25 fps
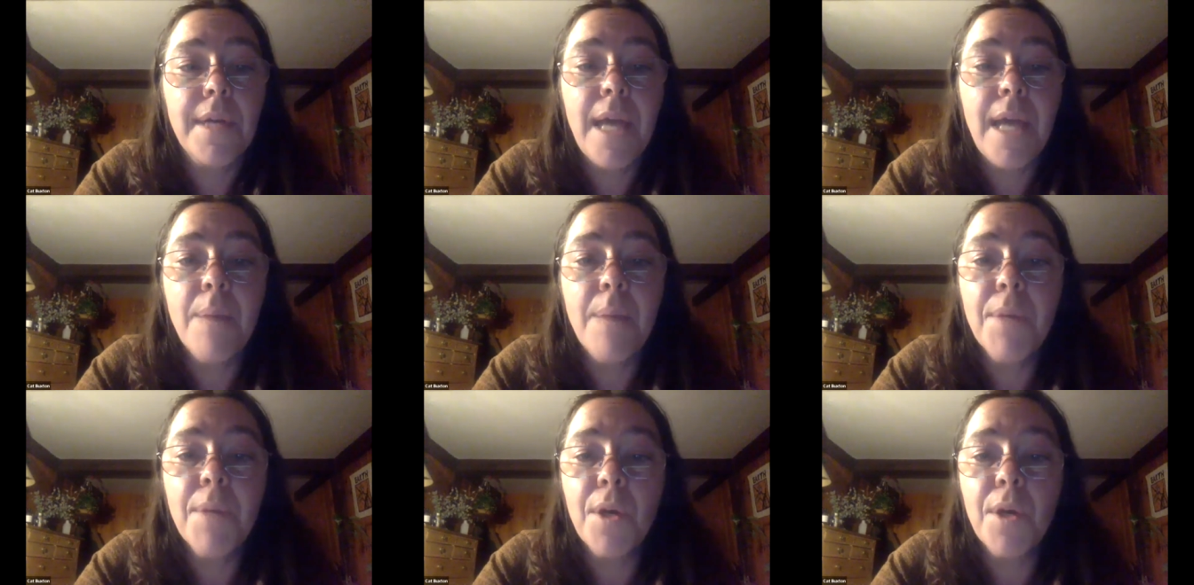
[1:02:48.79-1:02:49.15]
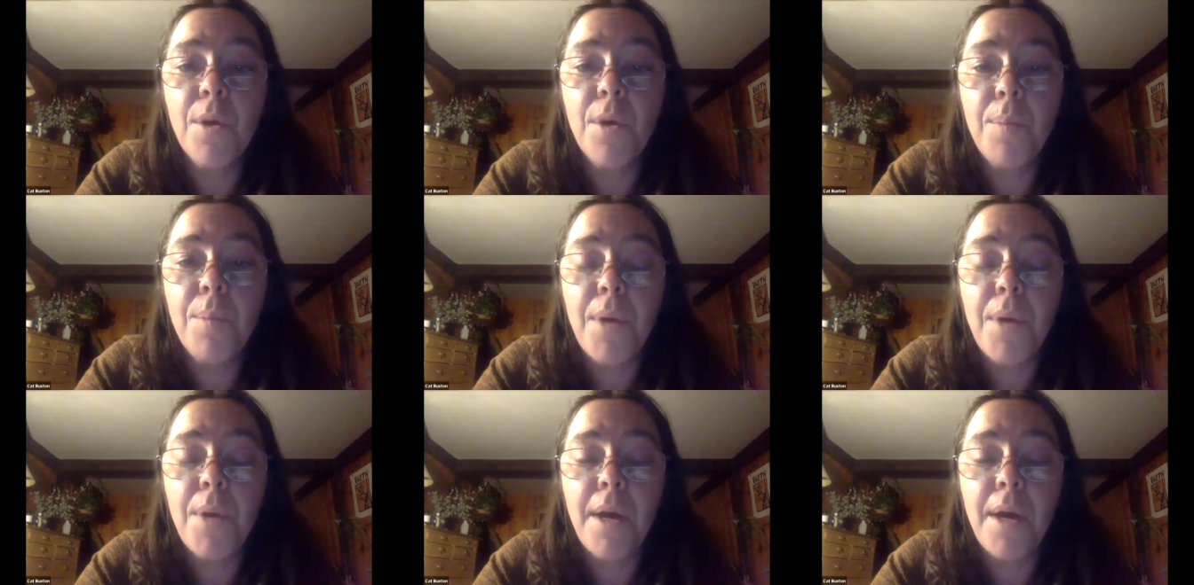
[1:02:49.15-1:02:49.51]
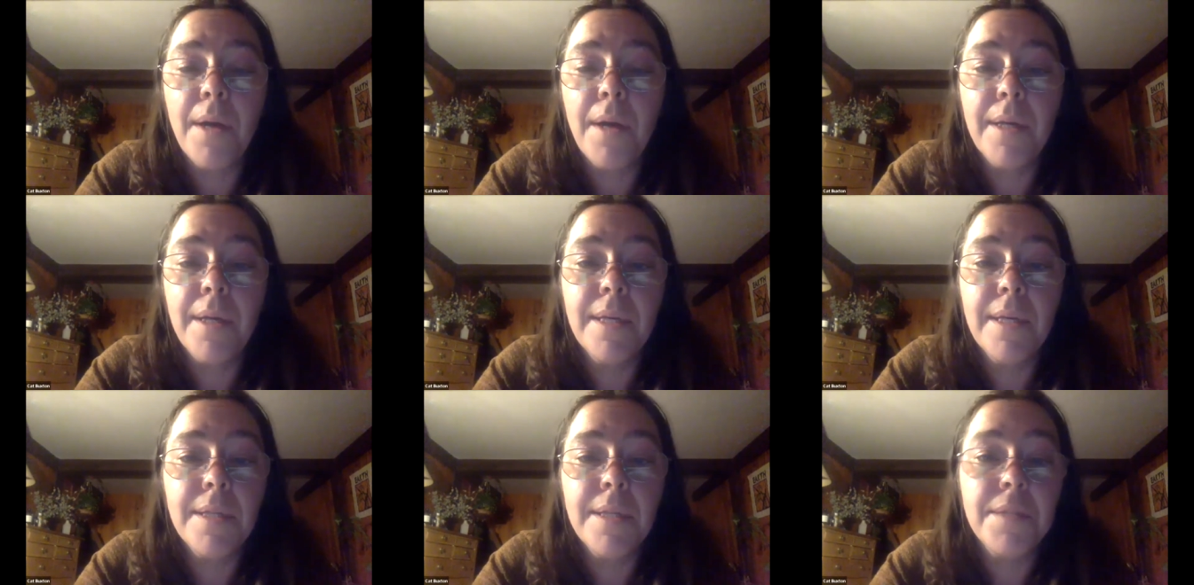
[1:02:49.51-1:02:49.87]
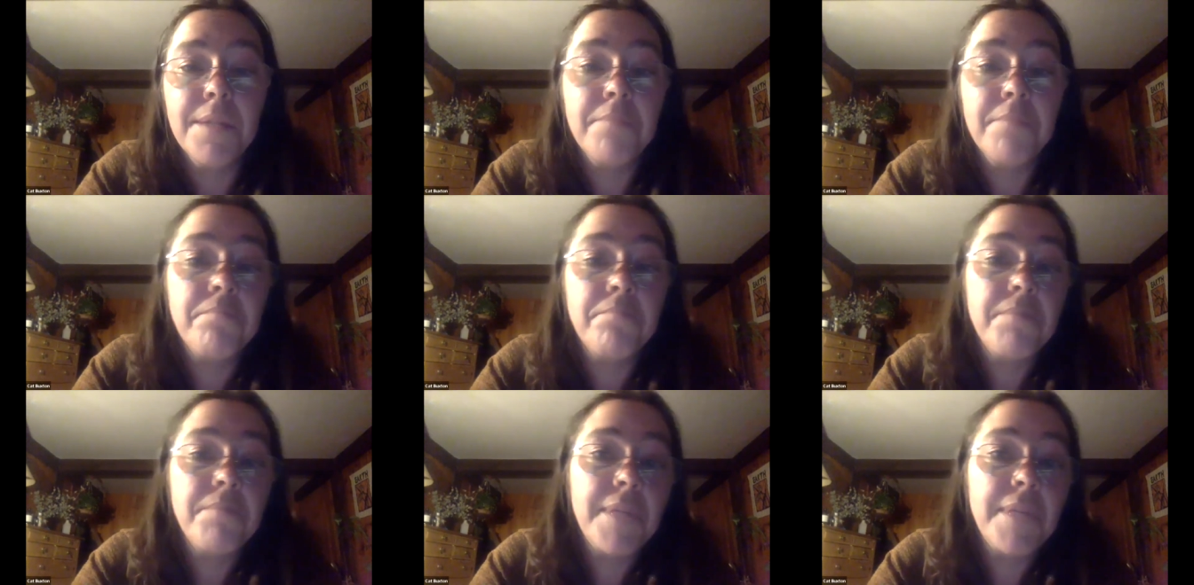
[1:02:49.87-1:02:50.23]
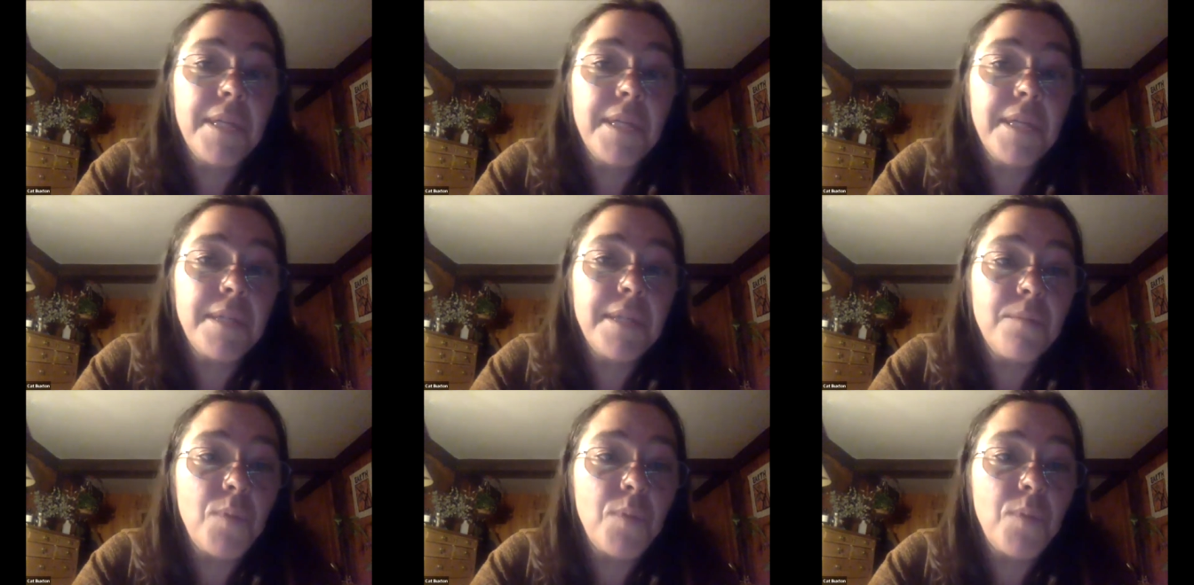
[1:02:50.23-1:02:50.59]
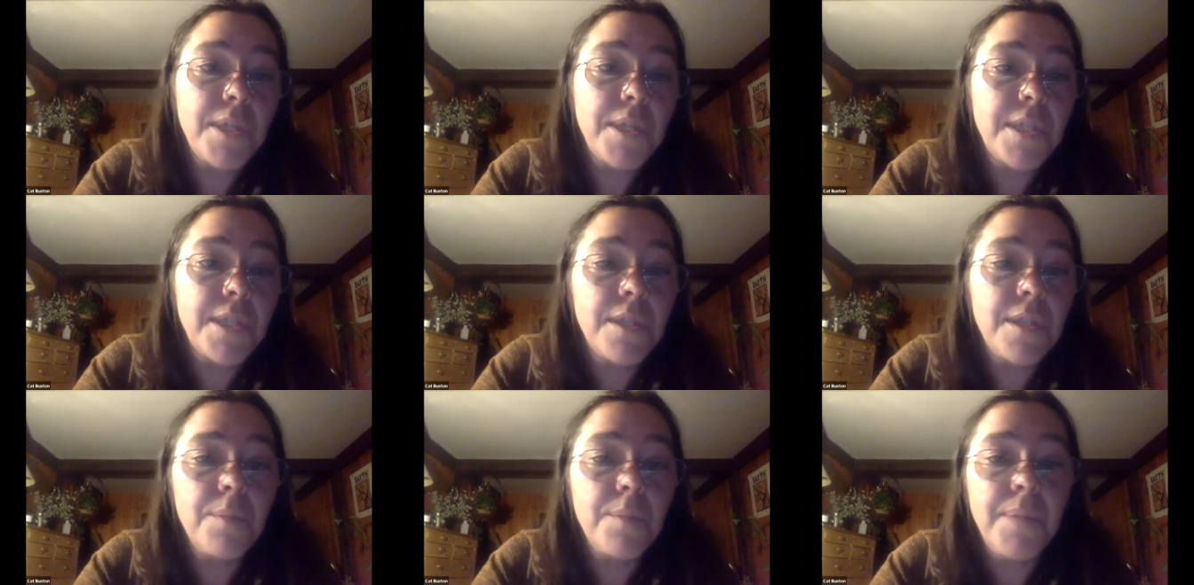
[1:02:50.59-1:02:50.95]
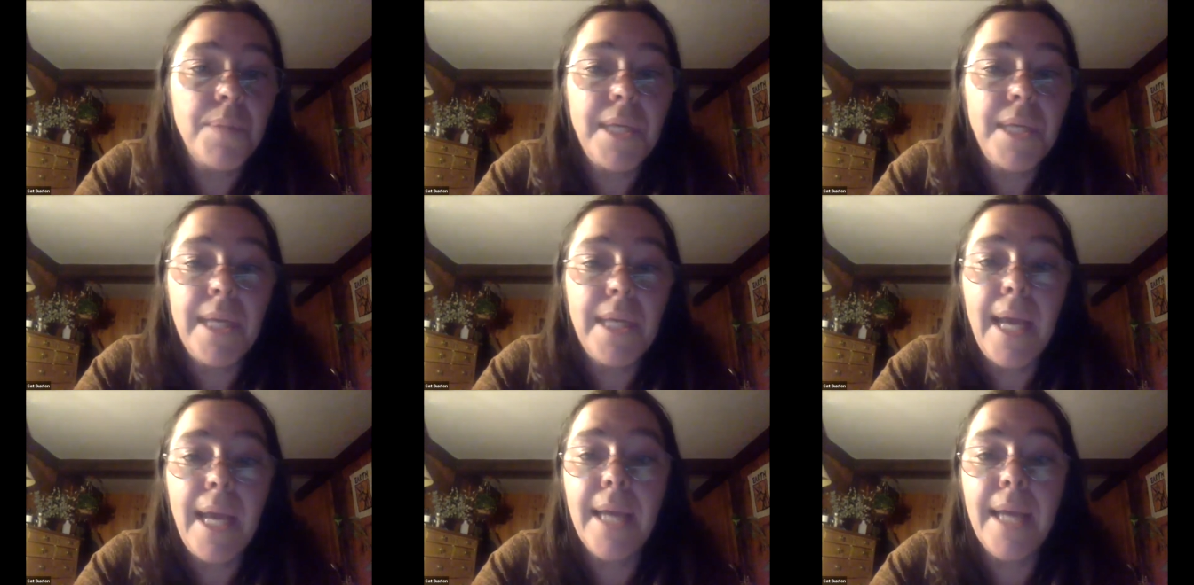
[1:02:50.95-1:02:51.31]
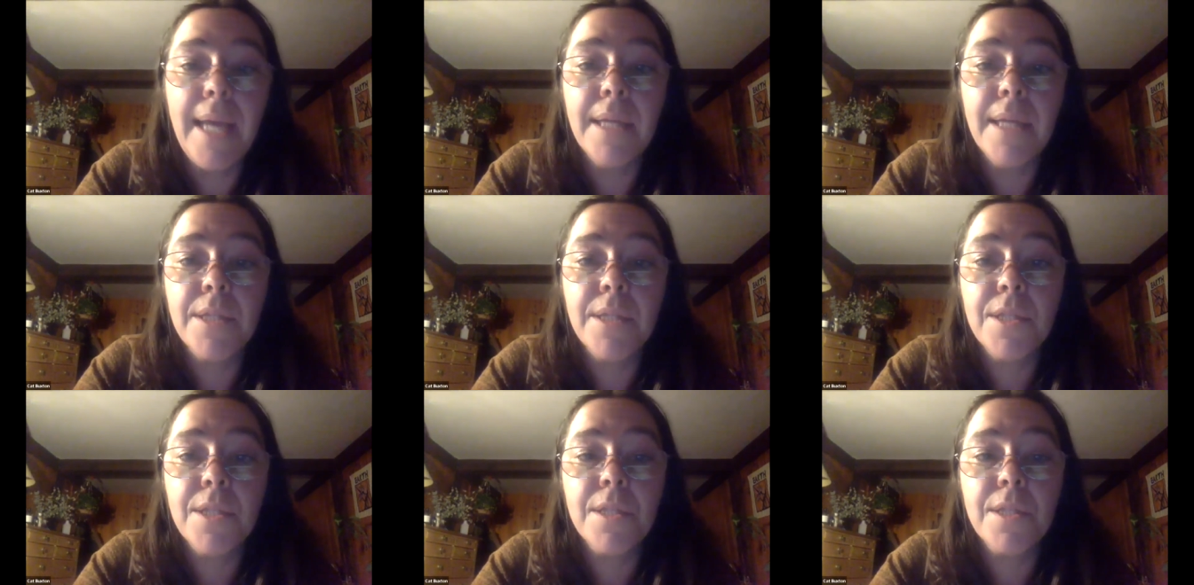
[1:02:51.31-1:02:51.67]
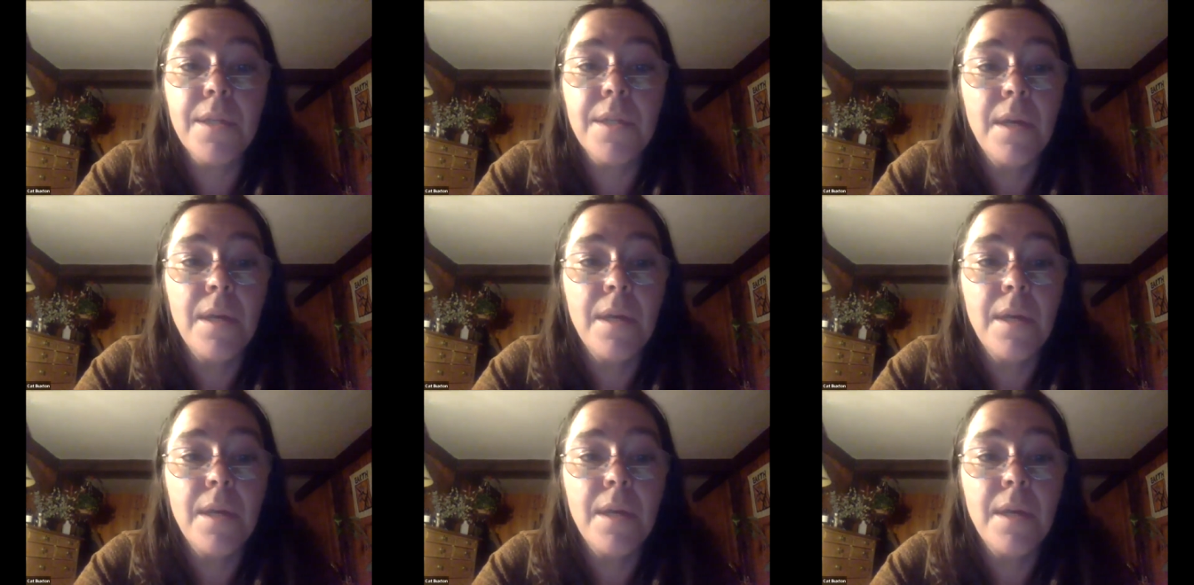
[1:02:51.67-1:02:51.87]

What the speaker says: chemical part is what's the pH?